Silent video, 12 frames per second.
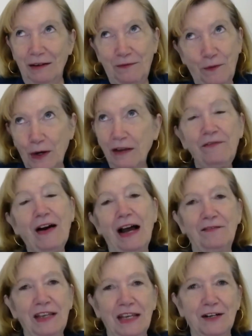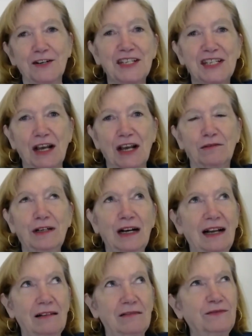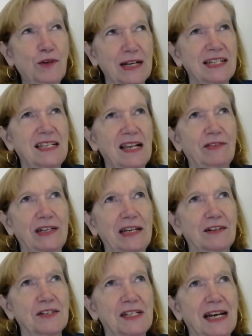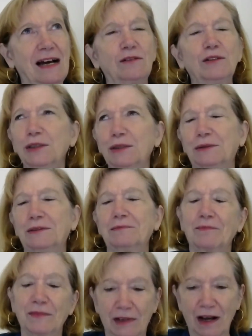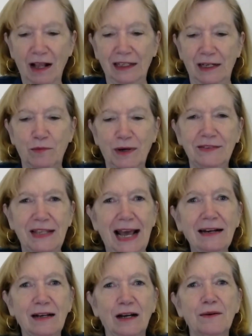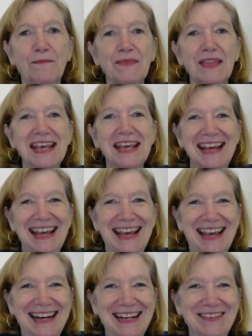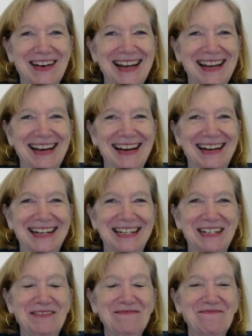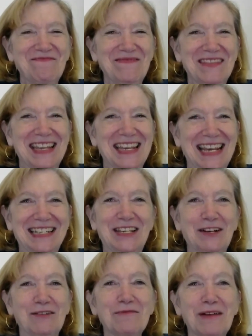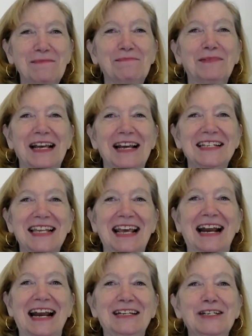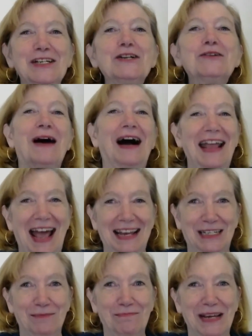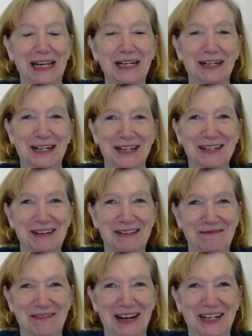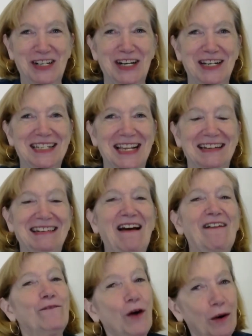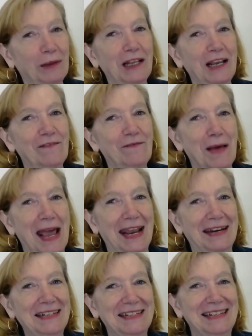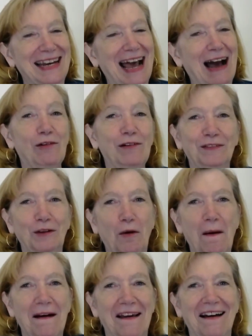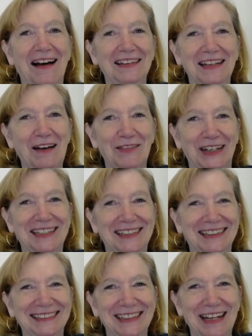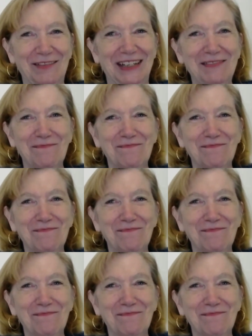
45 years. So 47 years now. Whew, golly, where did that go? Anyway, it's a great place. And I knew I had to meet her when she said, formerly of Maine, now of Florida. I love it. Love it.